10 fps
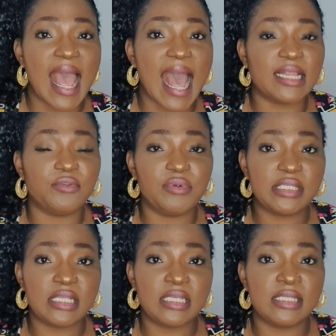And the
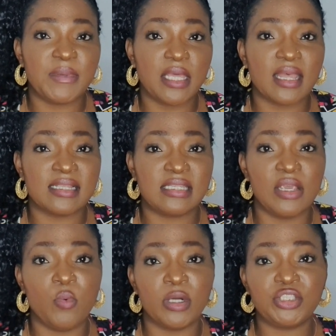reason is because
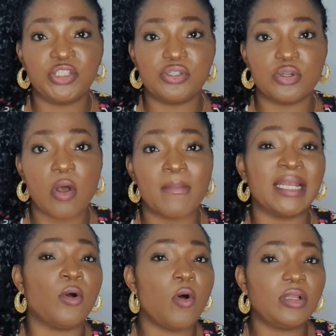he wants you to come
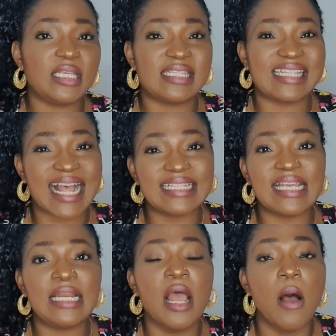and hold a
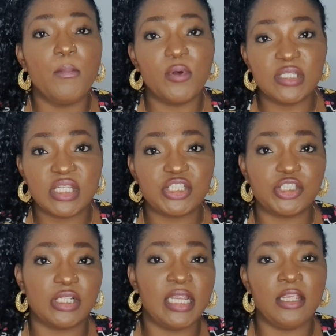certain
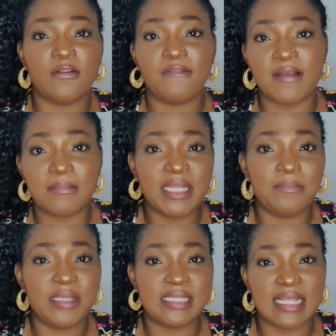position in your family
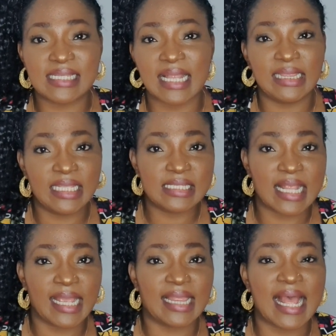business and things
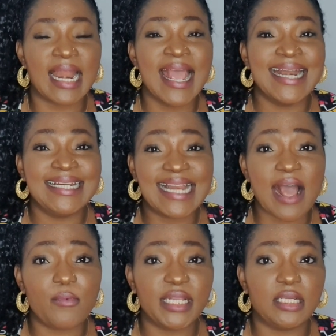like that.
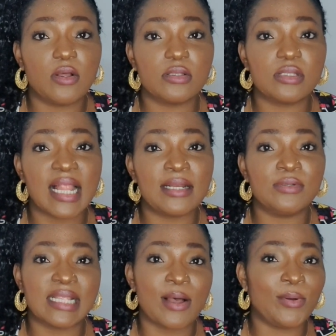That way the consular
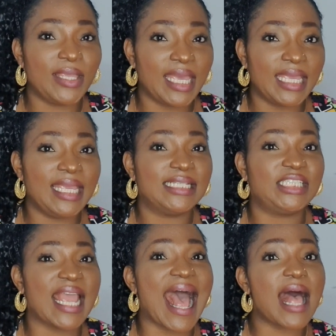knows that, okay,
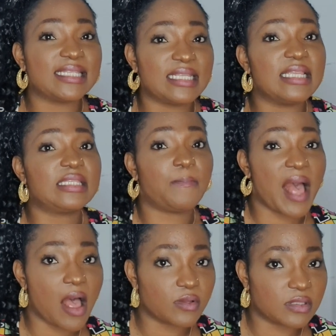she has a
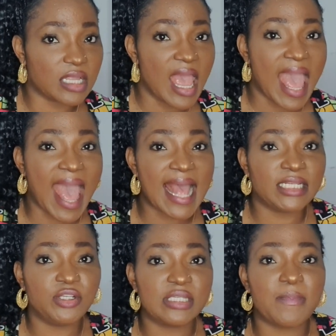spouse
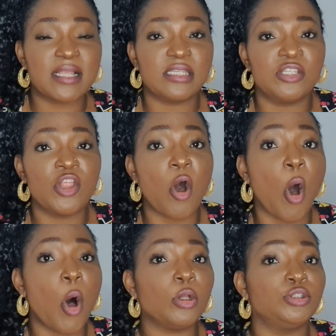and your spouse is not
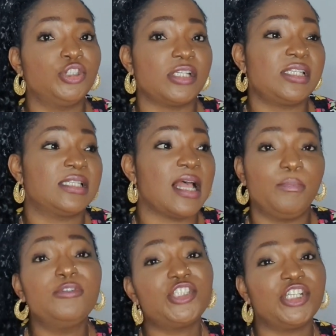all just
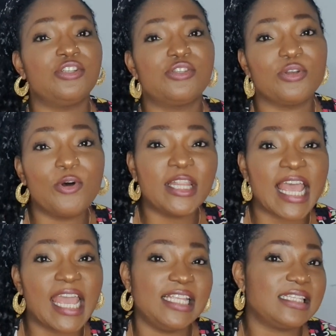pushing you to go
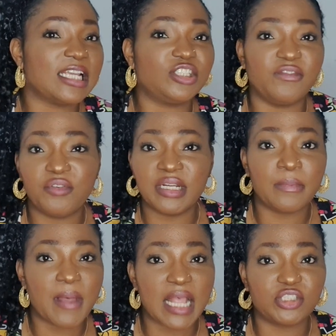there in search of greener
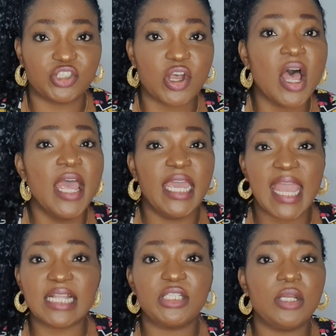pasture.
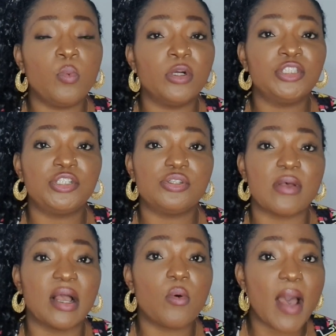He actually wants you
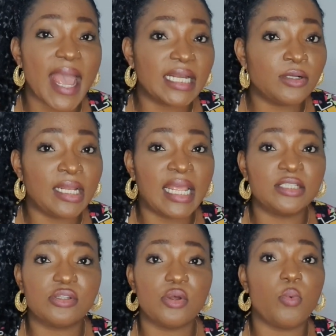to acquire knowledge,
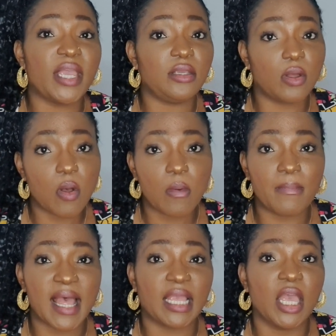so when you come
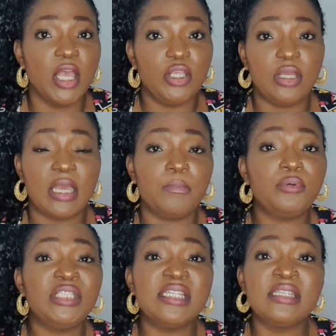back you can
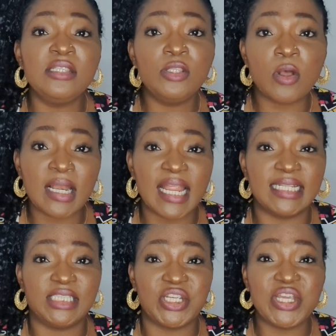put this
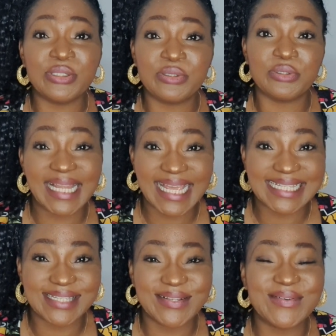knowledge in
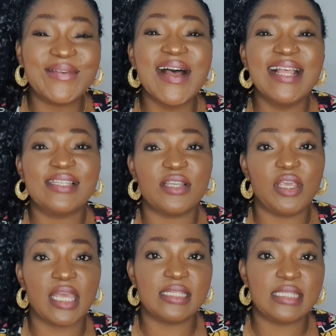place, you know. So
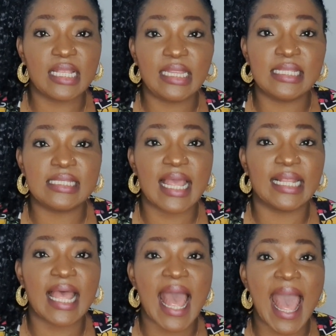you can say things
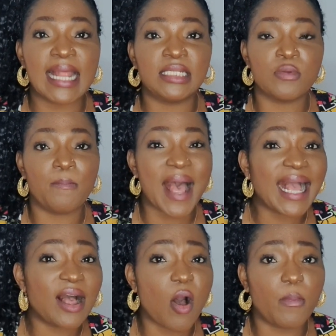like that. And to
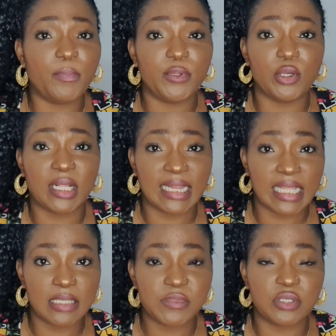back up your
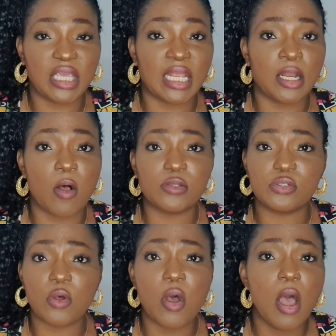claims, you can
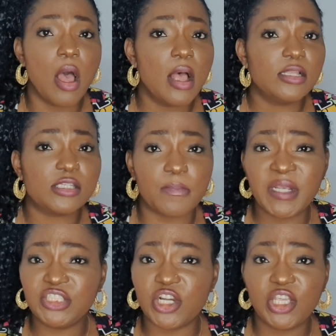also
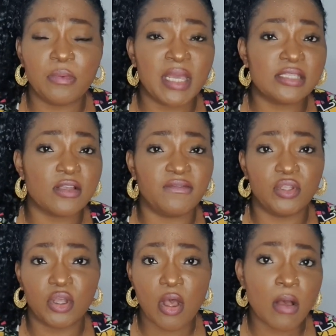submit documents of
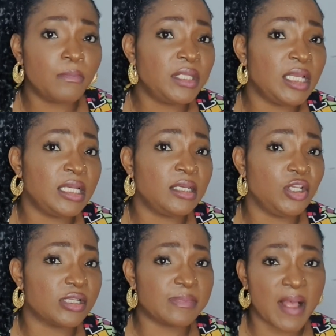the company,
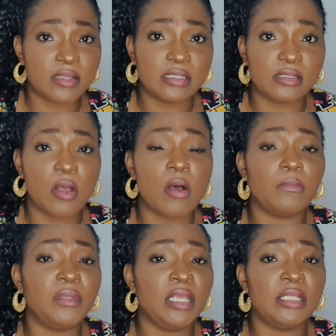your spouse's
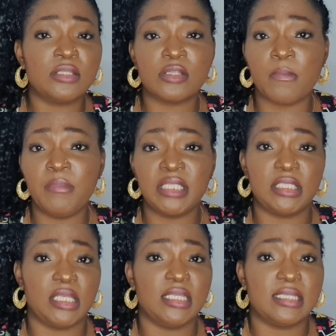company, submit
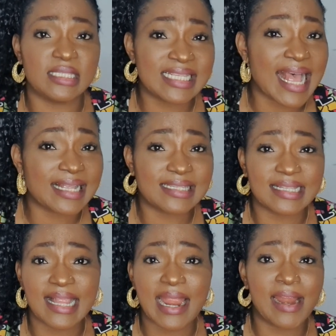his tax
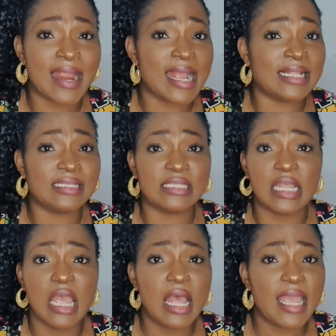clearance,
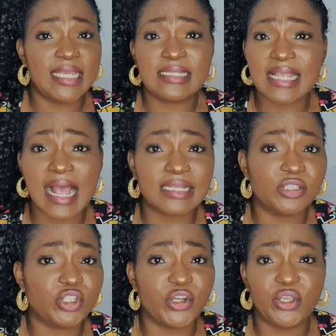his tax
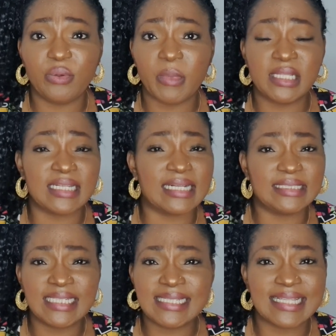document and
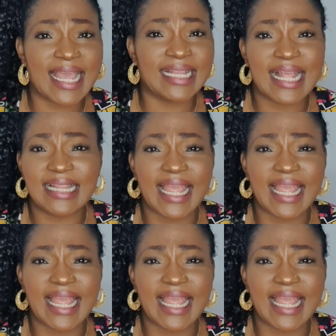things like that.